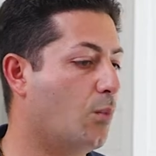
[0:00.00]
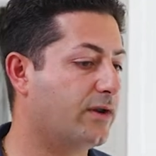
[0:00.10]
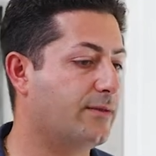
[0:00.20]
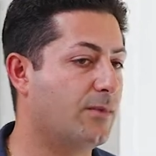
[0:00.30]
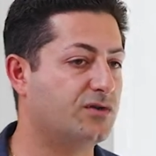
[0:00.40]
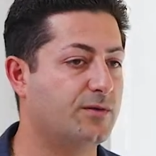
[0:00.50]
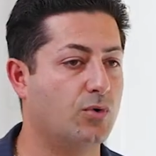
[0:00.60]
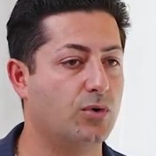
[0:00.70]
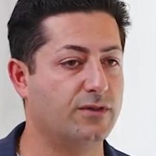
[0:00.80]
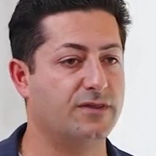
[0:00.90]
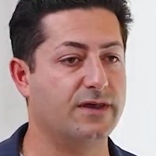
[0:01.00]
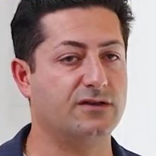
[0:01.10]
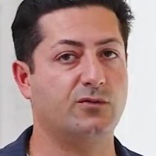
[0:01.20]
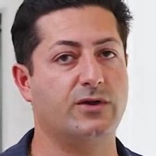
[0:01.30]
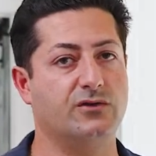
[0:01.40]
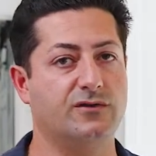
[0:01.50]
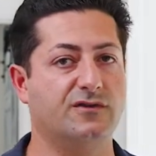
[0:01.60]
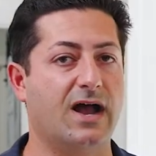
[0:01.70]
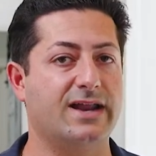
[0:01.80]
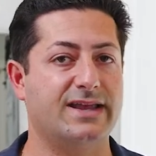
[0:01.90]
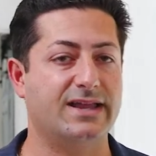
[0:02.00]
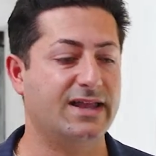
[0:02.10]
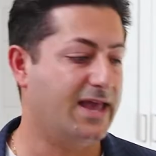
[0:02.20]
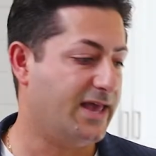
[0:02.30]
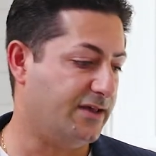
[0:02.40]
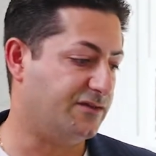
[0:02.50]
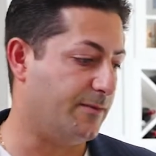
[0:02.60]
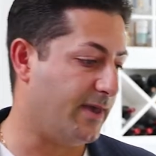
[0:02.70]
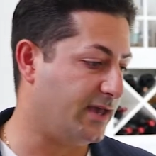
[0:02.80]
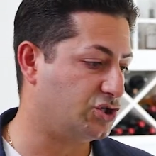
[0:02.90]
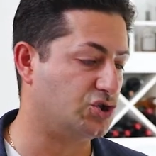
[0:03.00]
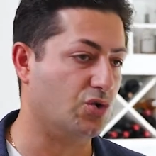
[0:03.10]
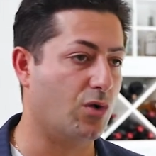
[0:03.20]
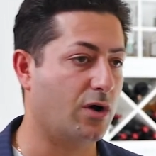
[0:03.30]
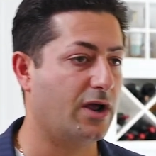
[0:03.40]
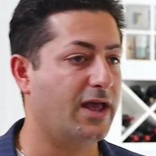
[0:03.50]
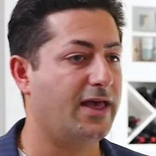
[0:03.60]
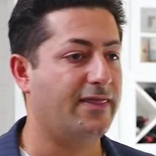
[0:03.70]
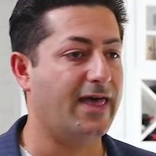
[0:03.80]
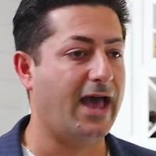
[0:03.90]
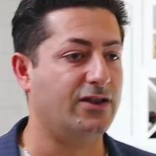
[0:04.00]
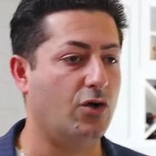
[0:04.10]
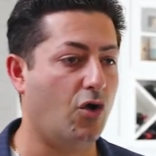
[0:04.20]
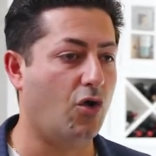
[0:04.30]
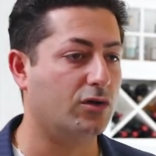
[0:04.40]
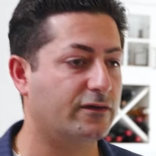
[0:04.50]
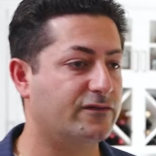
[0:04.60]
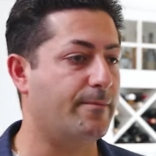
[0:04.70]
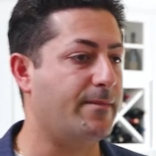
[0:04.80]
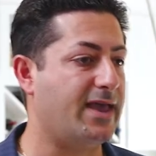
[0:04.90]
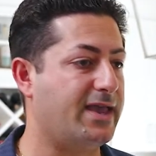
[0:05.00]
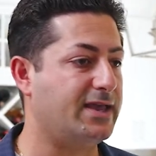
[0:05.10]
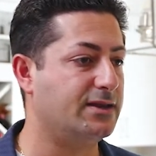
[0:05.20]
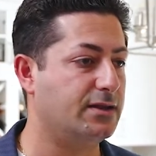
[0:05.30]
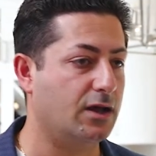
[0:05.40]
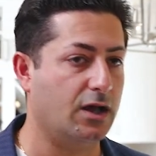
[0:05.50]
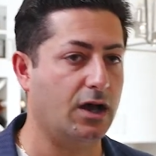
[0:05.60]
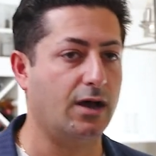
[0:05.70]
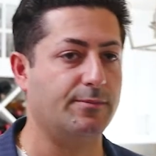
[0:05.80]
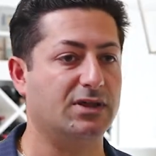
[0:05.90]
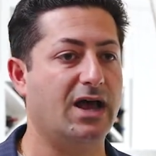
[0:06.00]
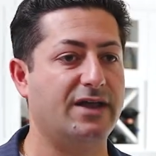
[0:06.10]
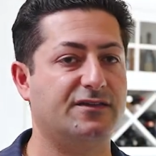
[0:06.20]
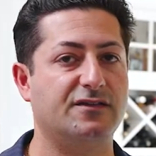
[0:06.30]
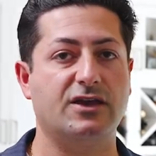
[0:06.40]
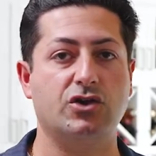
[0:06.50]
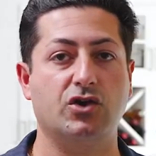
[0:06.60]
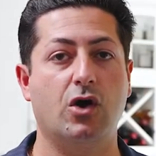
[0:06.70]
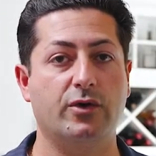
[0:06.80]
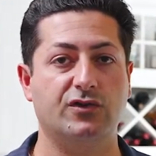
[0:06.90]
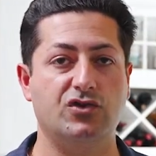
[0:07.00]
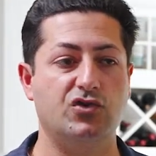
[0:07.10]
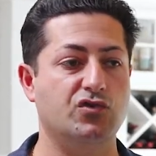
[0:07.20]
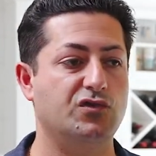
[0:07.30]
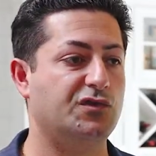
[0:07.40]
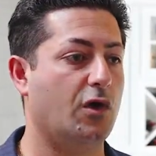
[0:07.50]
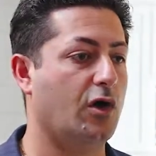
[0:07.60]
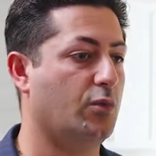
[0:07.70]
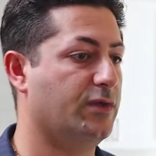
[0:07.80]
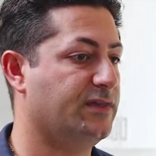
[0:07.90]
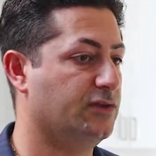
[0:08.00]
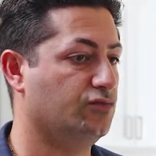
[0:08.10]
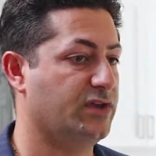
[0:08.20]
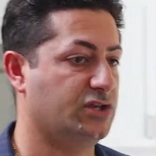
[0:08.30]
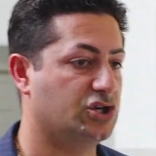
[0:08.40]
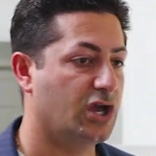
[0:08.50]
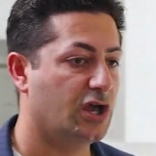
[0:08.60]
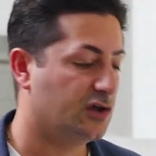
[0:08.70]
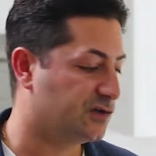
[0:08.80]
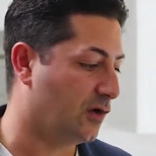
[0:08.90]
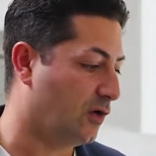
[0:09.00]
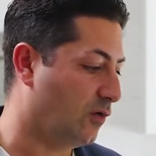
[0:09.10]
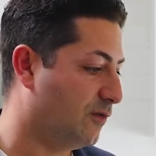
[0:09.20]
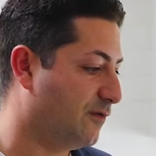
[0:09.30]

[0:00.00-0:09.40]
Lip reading: one of the most important things when you're designing it is to make sure that all of the main appliances that you're going to use are within reach. So